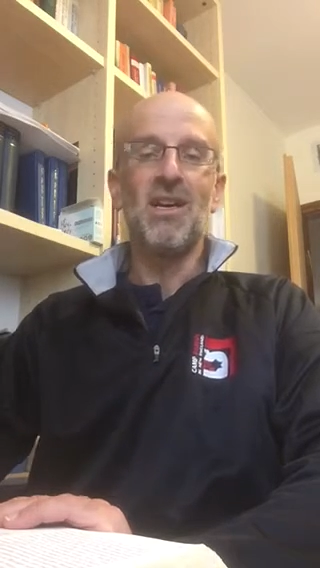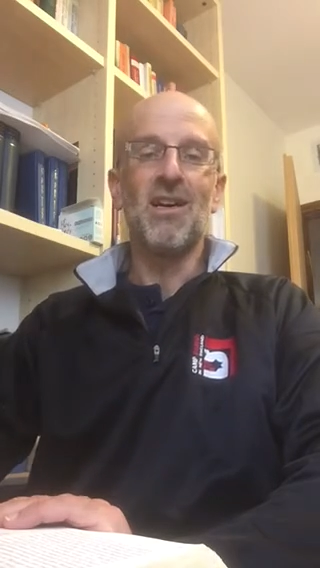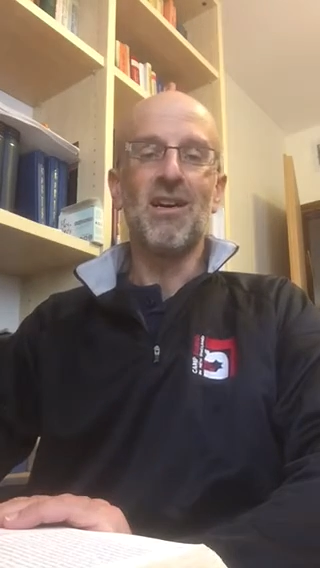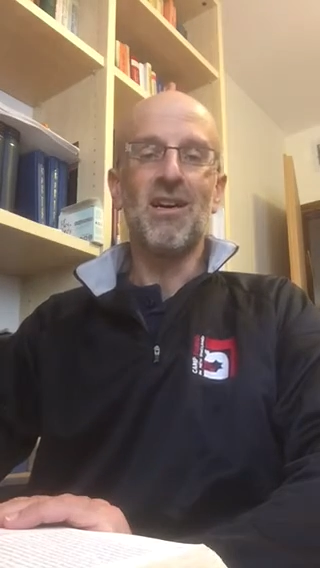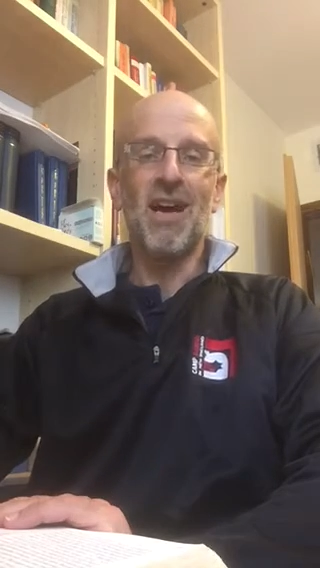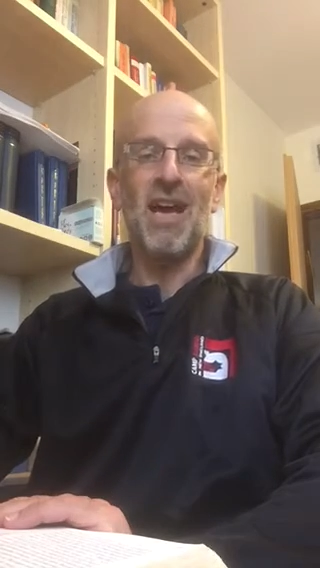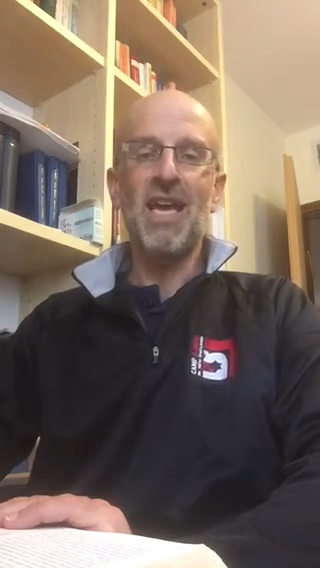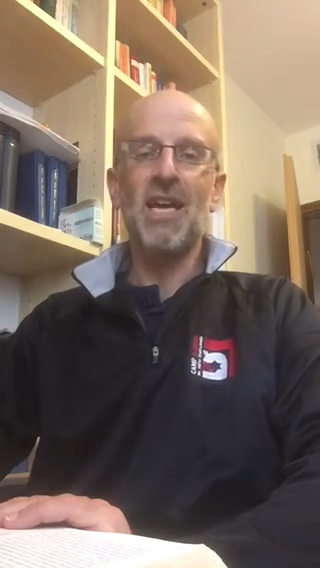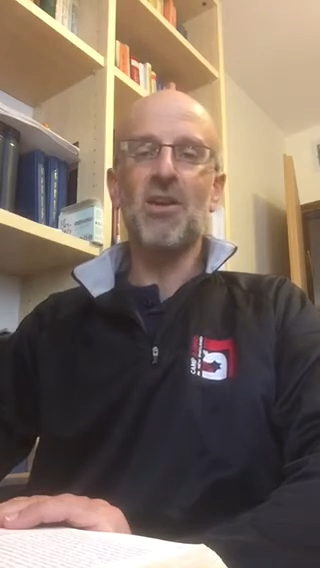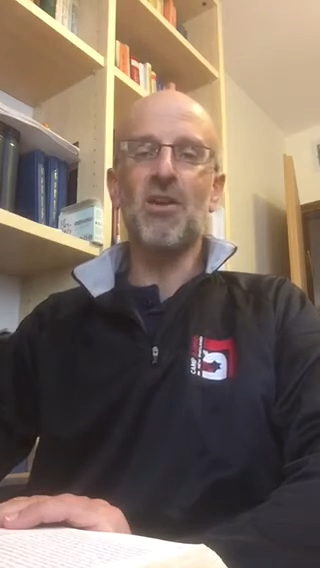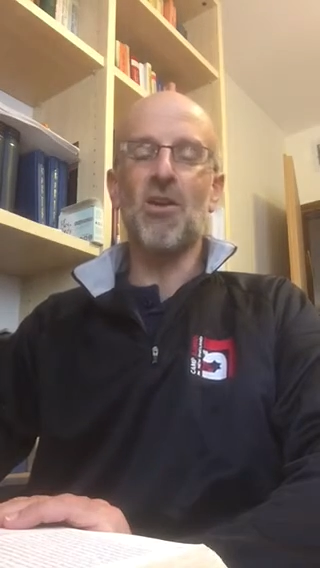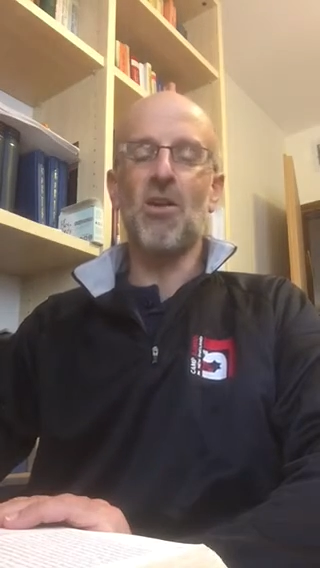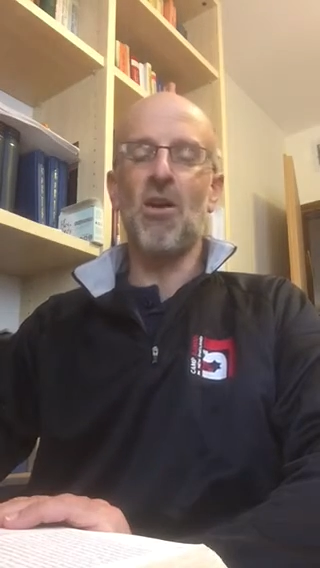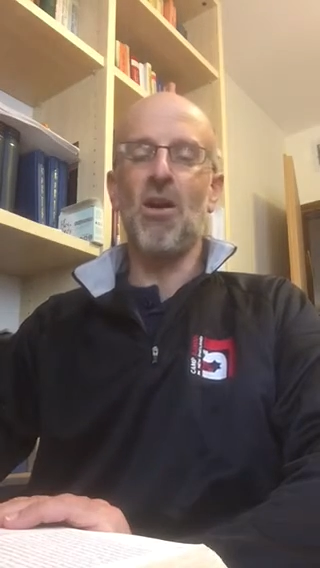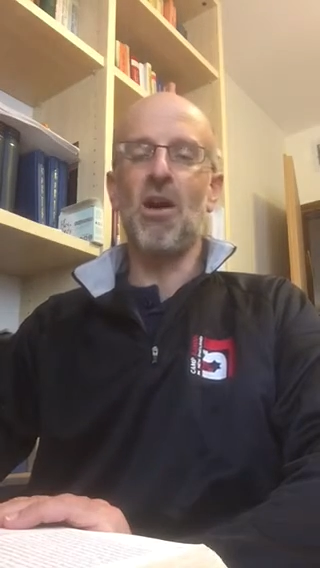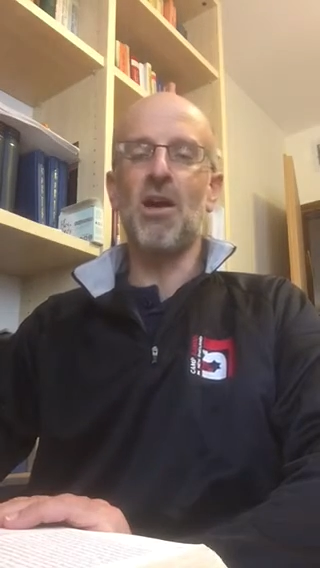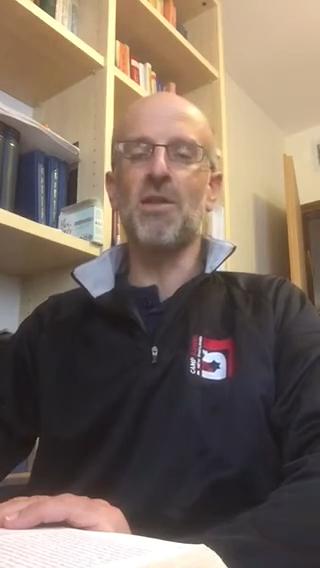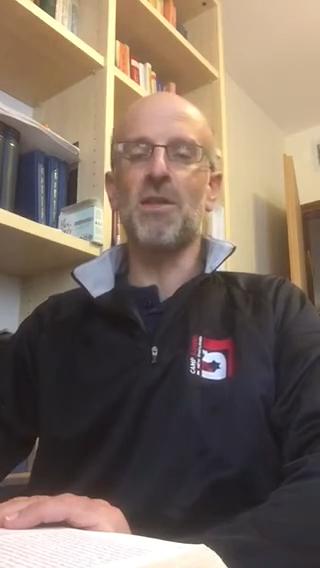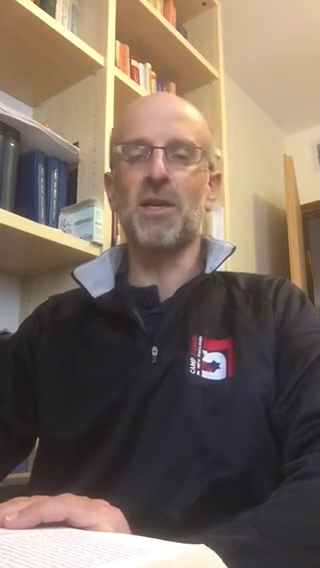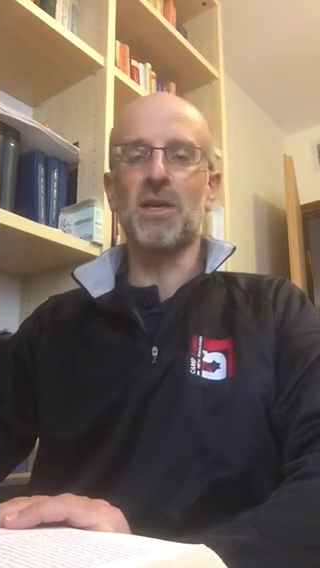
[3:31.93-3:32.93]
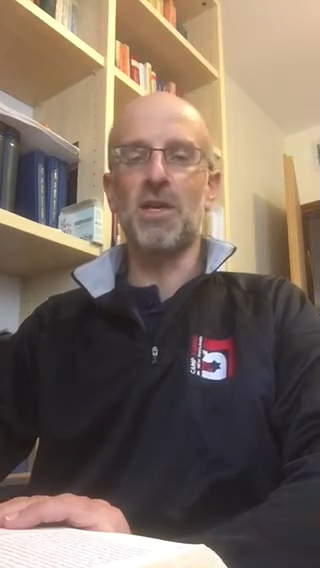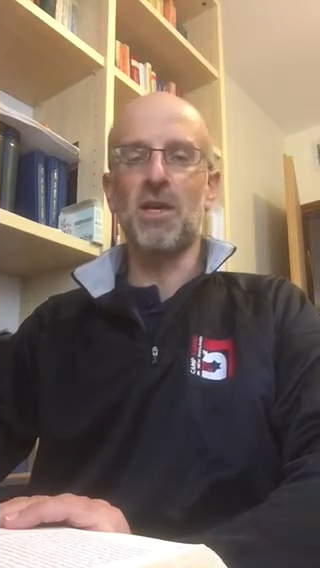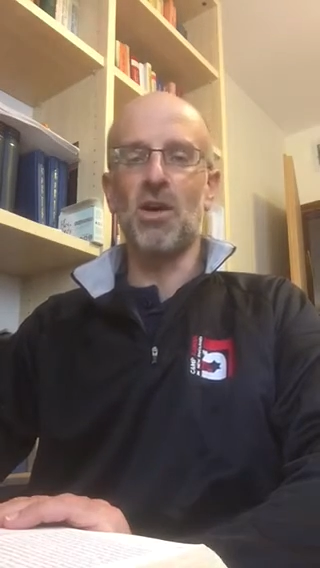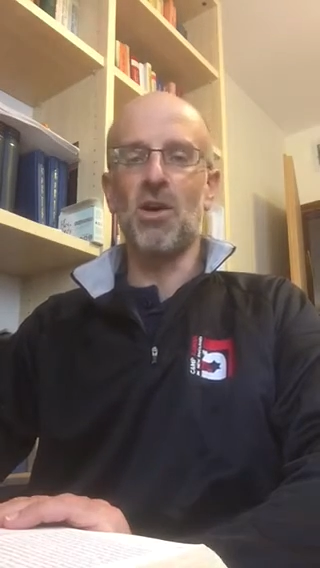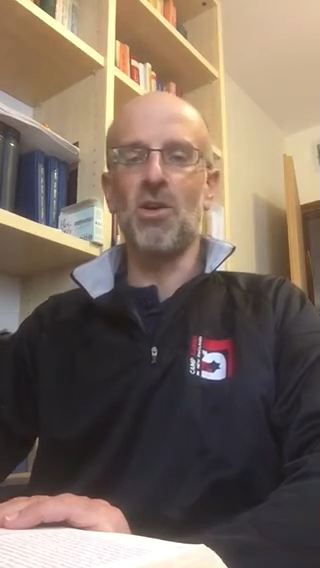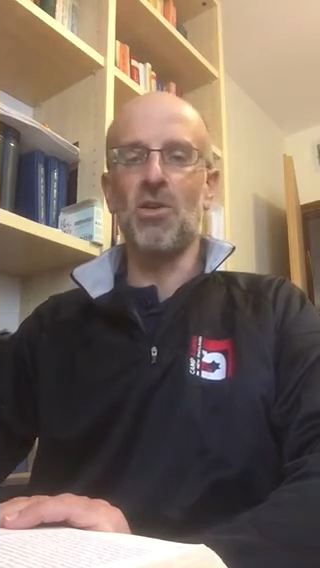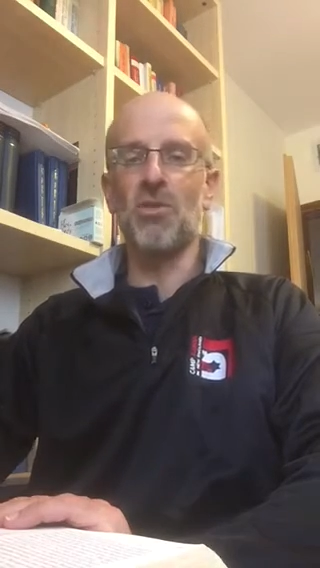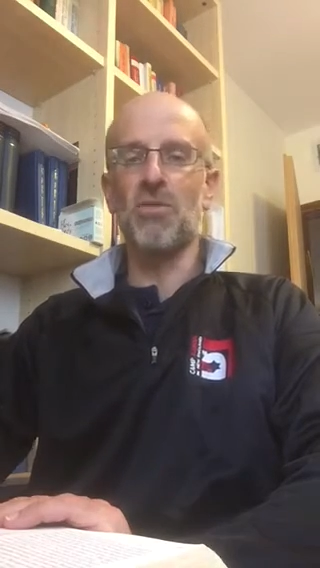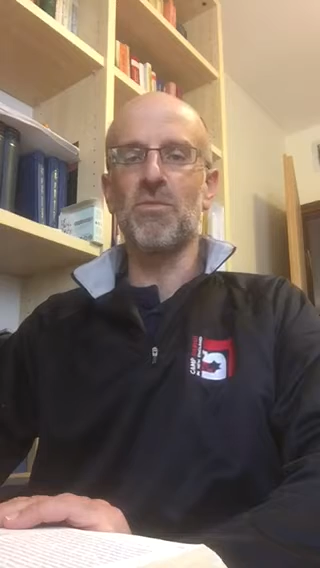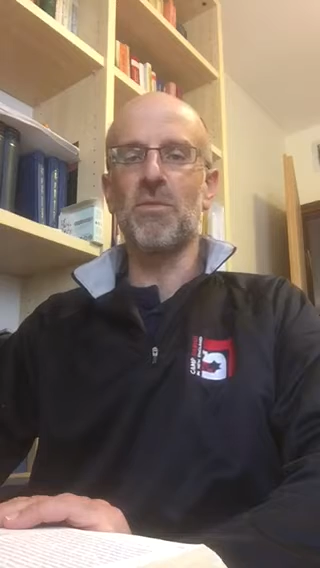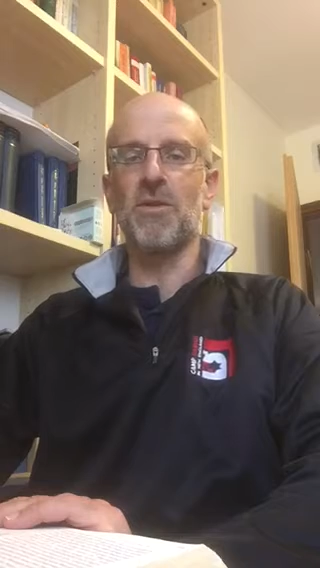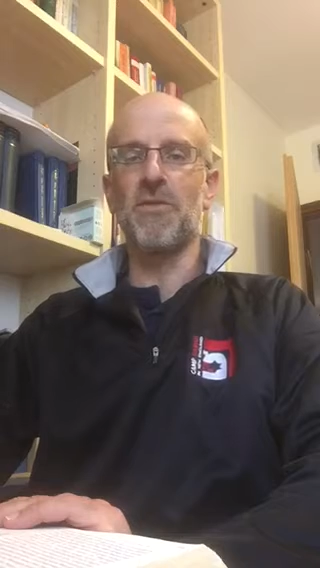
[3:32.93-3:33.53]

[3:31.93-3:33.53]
Later on, the Gaon